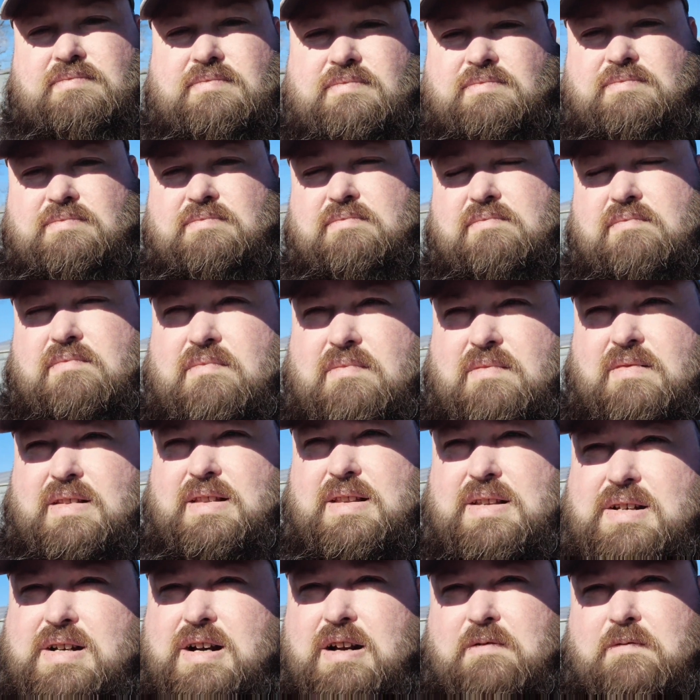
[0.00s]

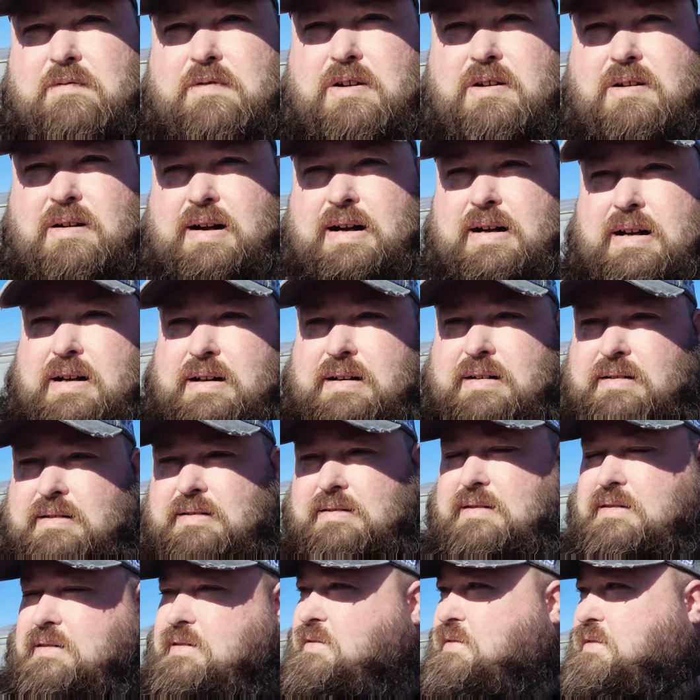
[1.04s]
It's going to feel like
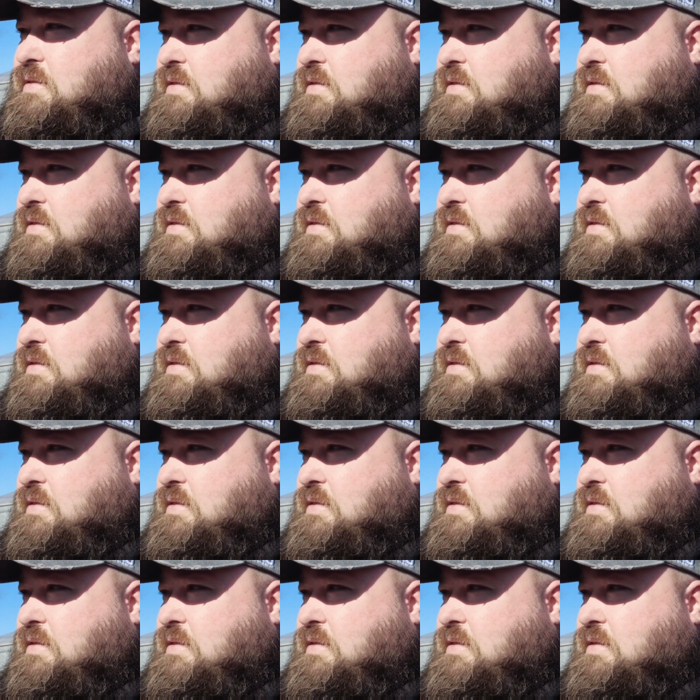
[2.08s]
a